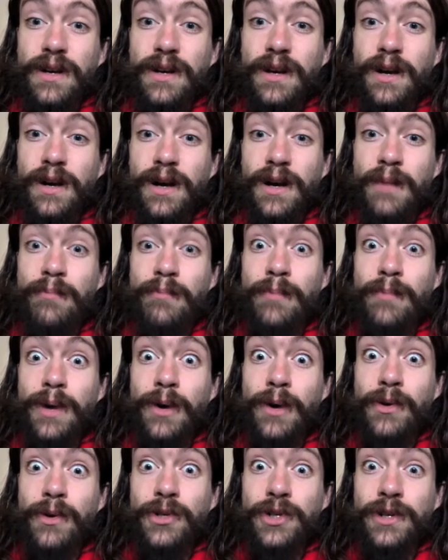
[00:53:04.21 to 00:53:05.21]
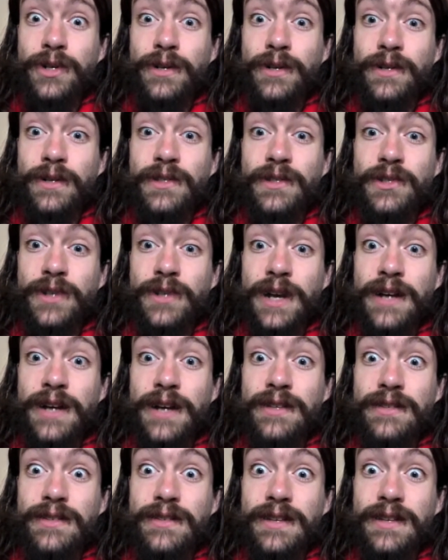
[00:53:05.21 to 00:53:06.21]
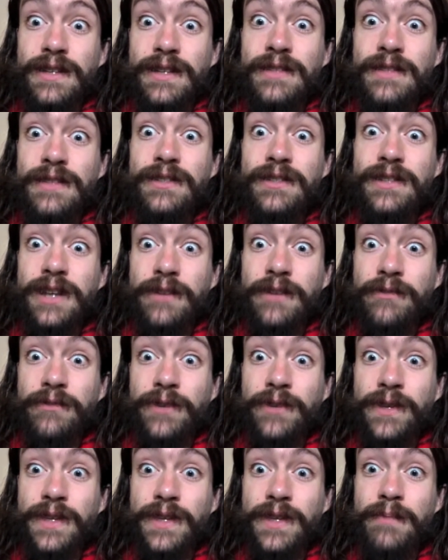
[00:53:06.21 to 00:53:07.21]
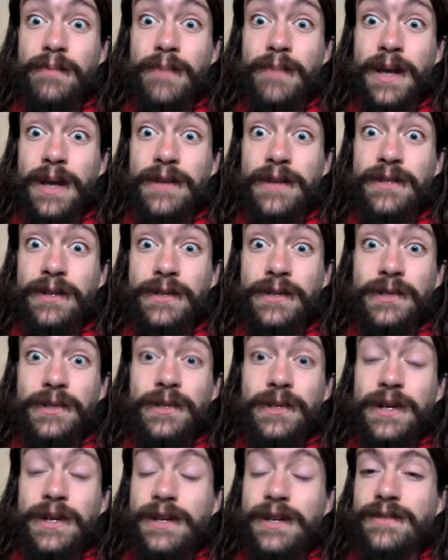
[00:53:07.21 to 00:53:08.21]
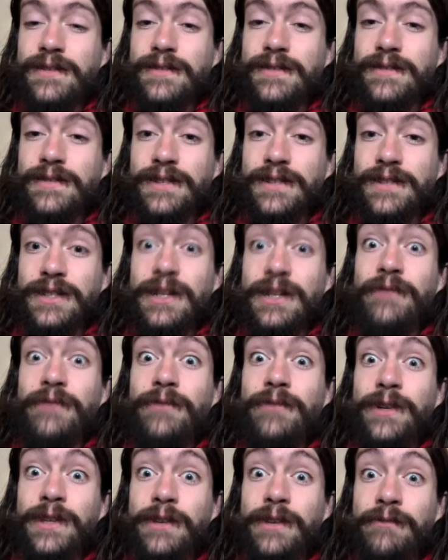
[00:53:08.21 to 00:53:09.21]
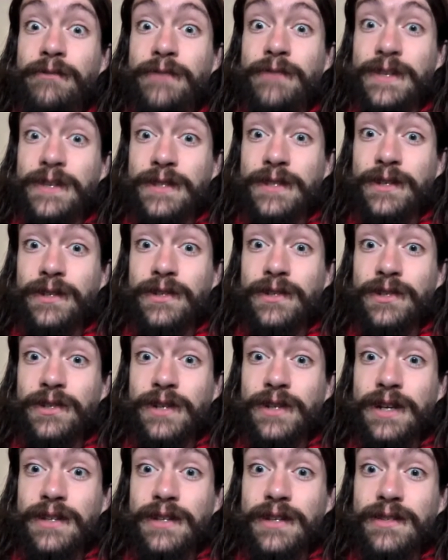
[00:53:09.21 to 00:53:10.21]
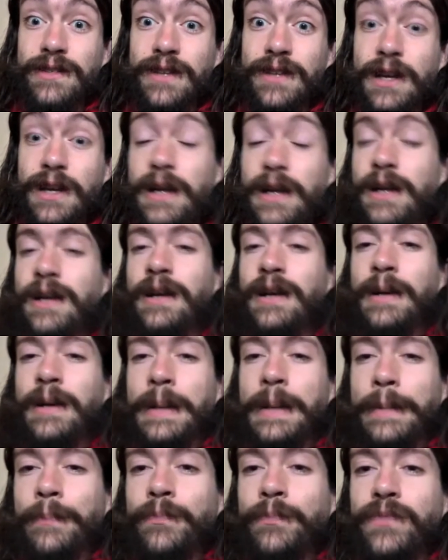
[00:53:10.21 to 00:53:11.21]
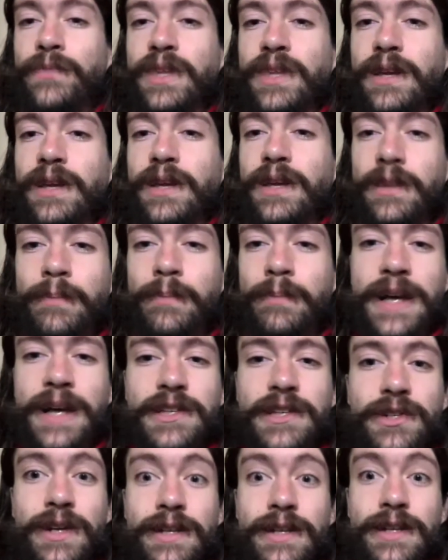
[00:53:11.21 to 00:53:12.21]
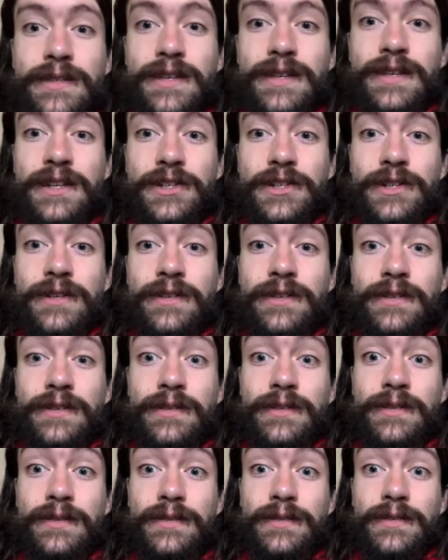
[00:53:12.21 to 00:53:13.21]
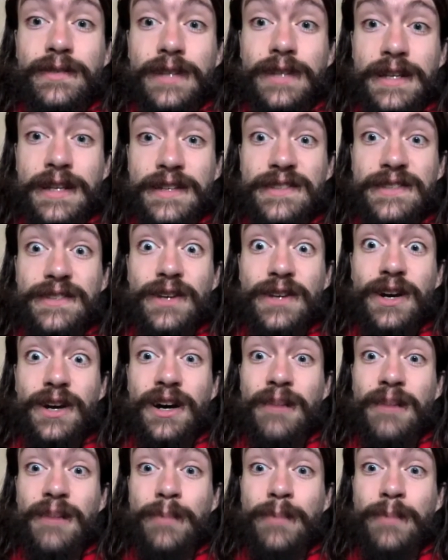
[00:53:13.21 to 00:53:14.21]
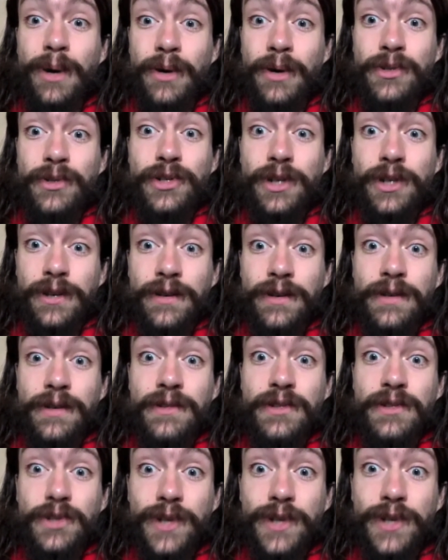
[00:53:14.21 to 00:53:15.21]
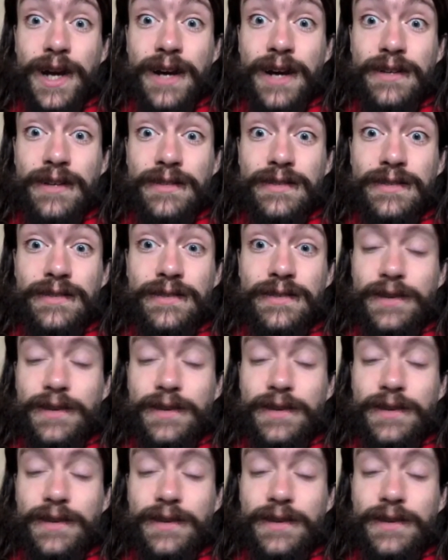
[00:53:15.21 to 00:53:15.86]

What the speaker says: Emotional stress is different than mental stress, different than physical stress. The best translation is emotional stress